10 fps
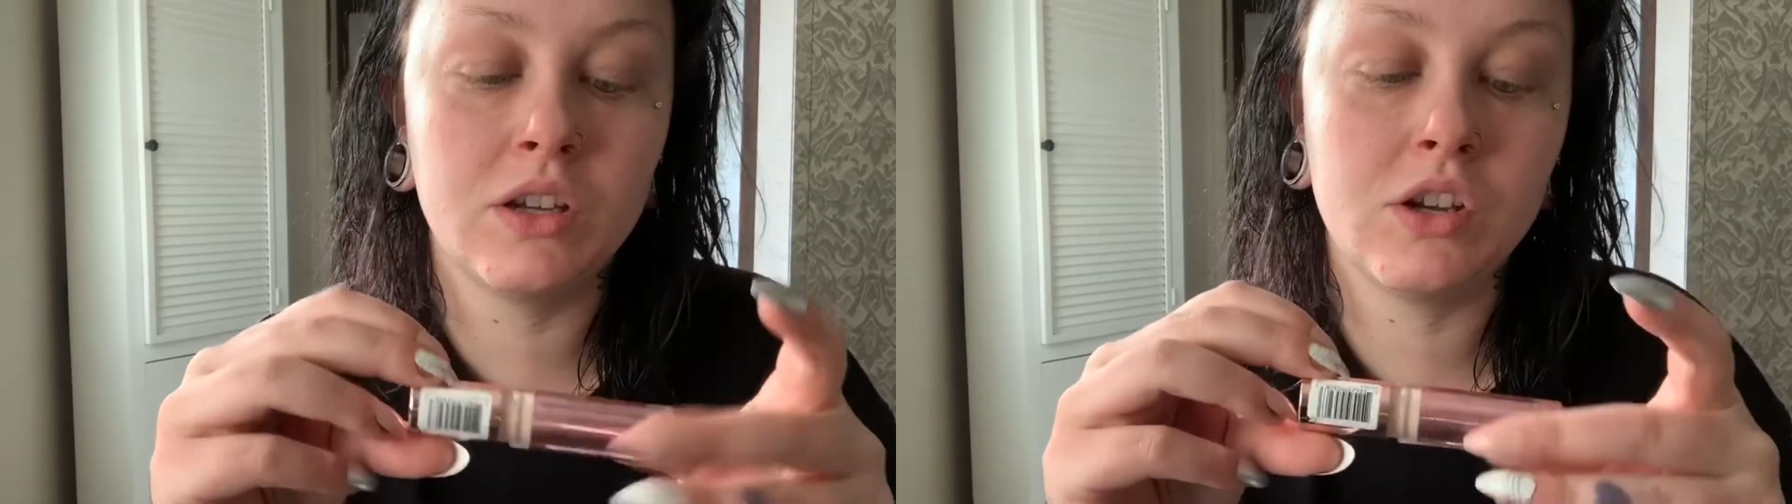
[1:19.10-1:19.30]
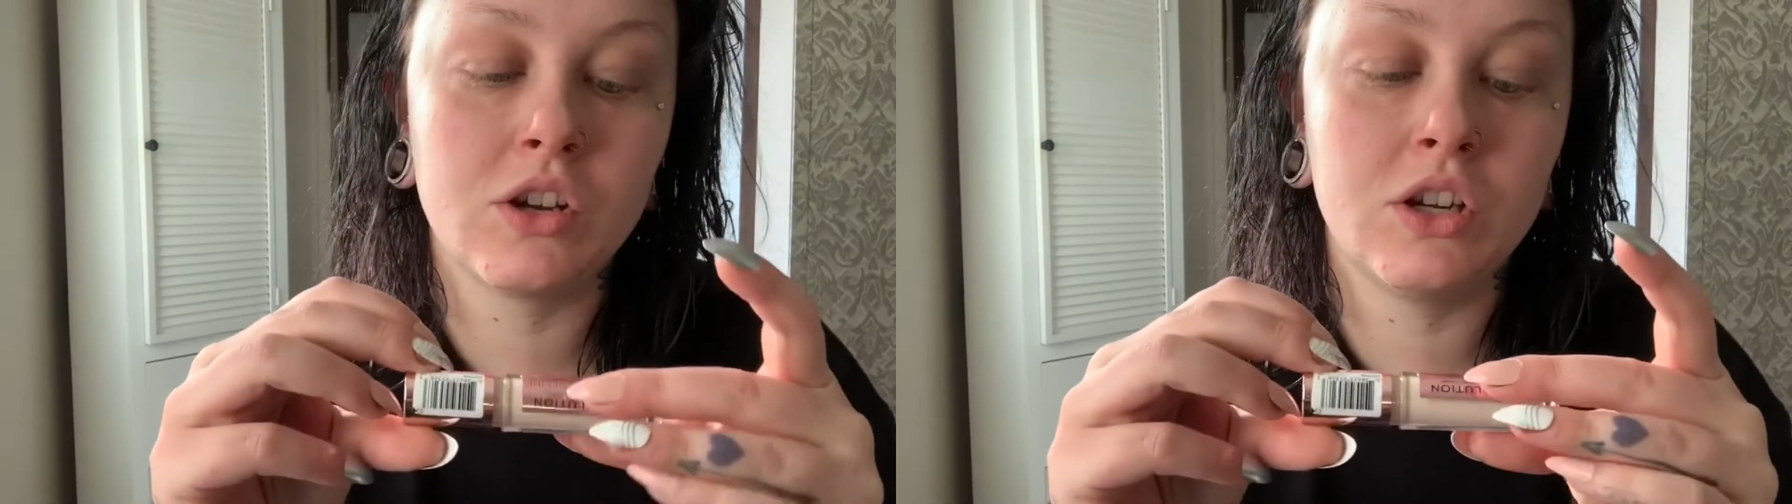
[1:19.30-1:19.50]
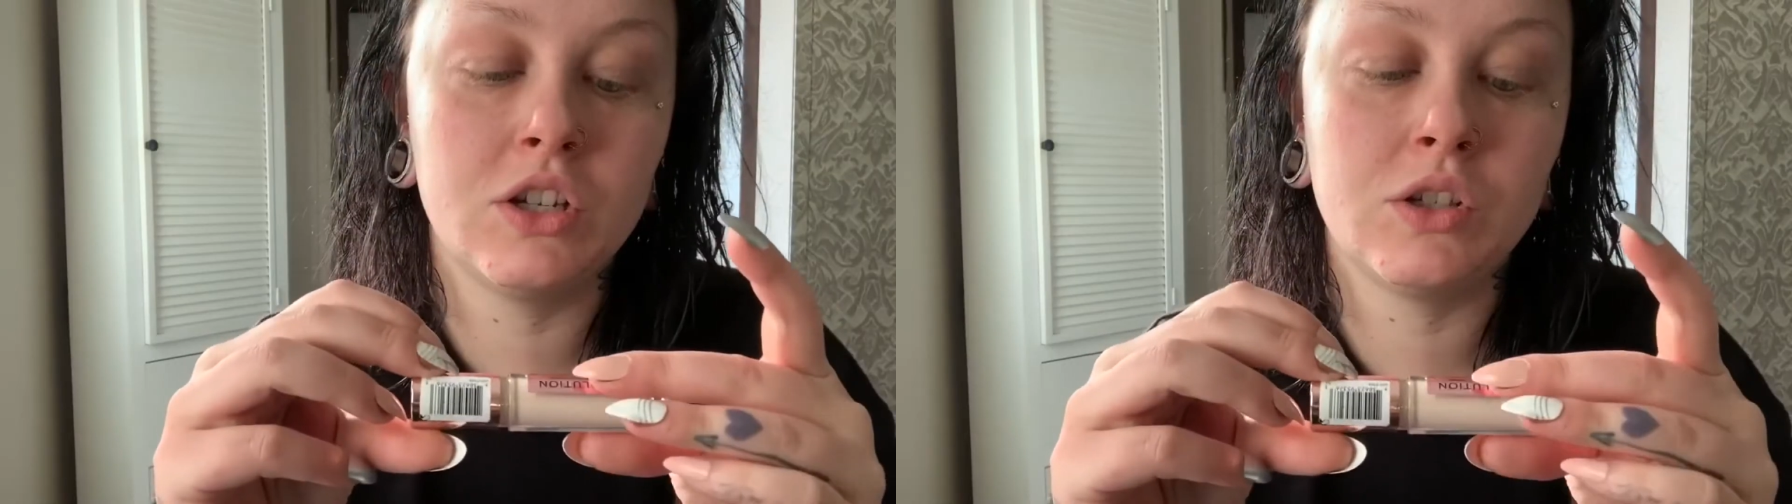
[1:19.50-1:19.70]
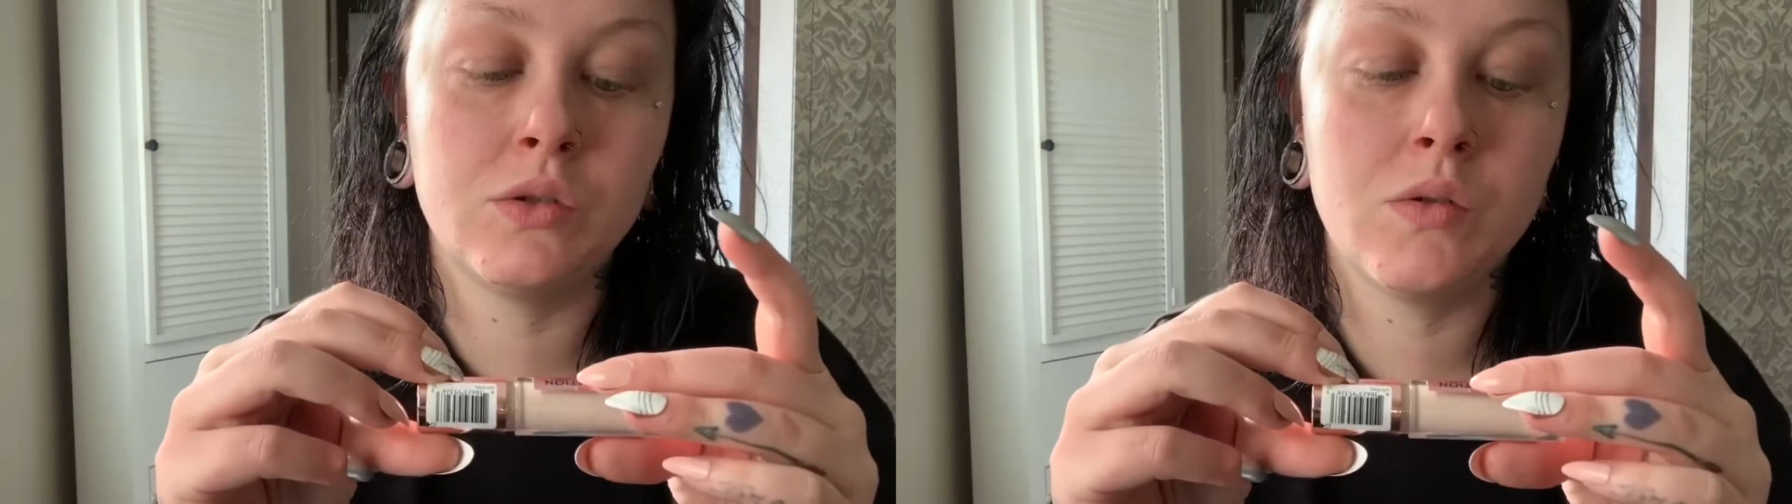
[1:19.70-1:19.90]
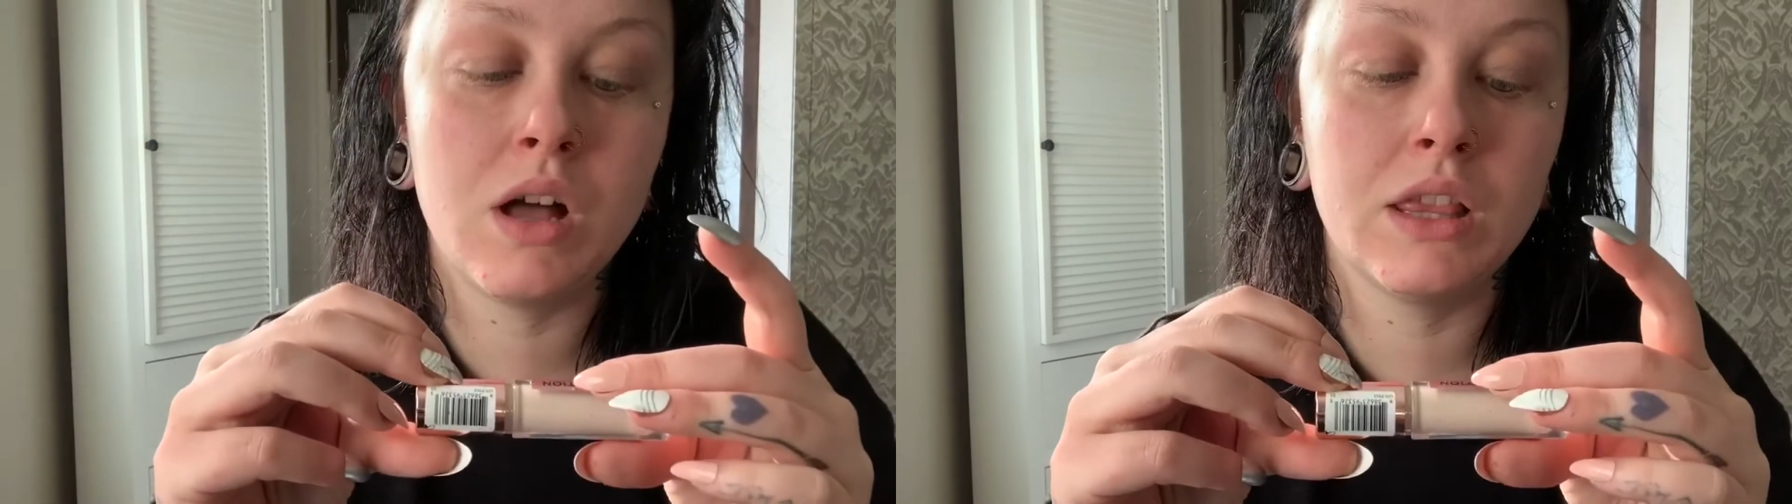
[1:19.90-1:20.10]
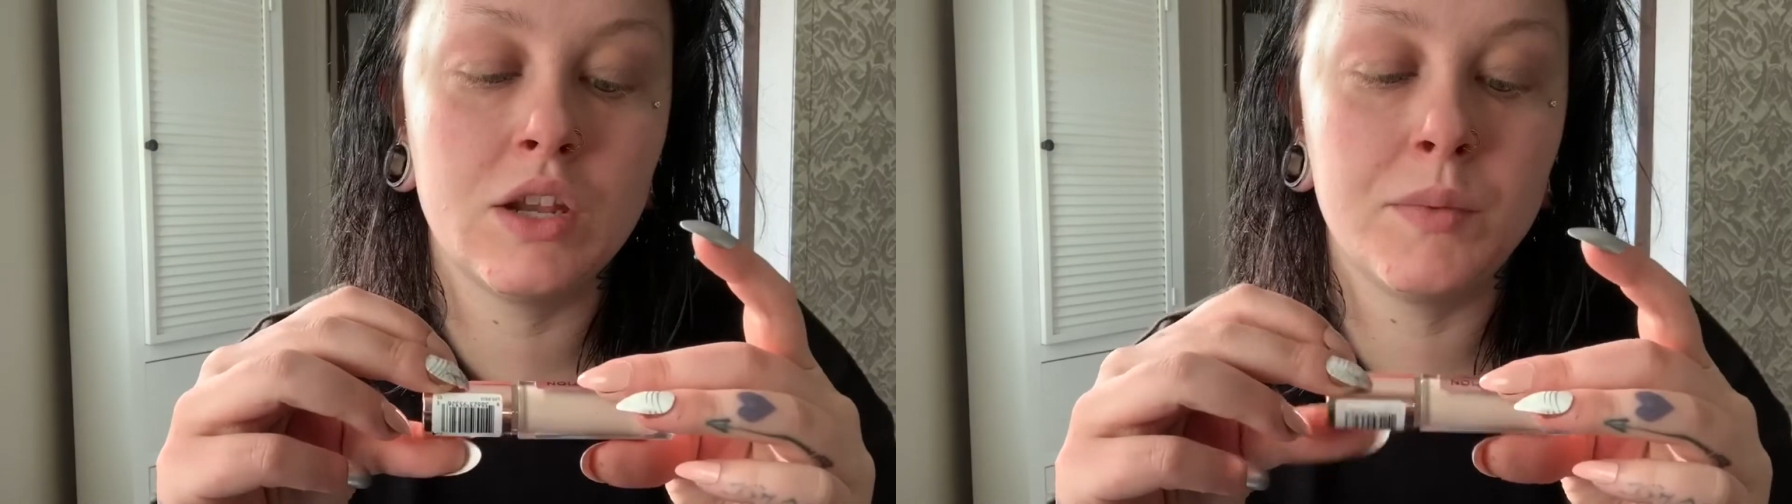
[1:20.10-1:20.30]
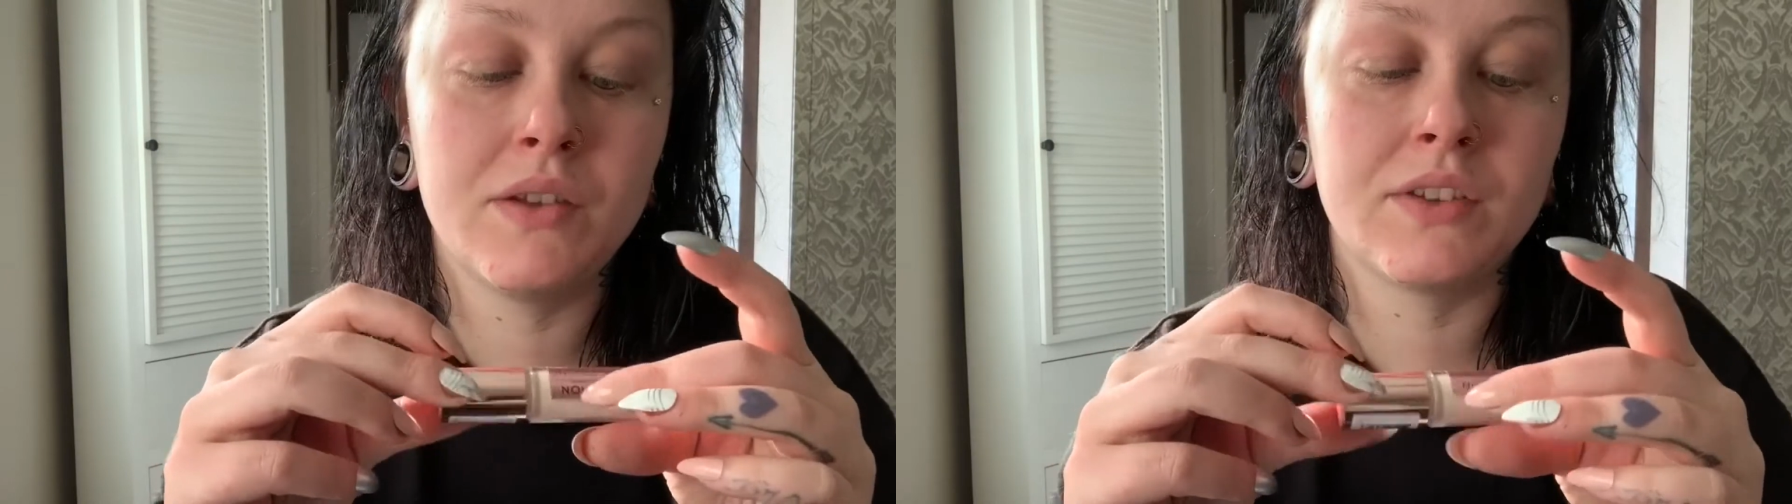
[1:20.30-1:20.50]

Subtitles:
gonna do a little bit of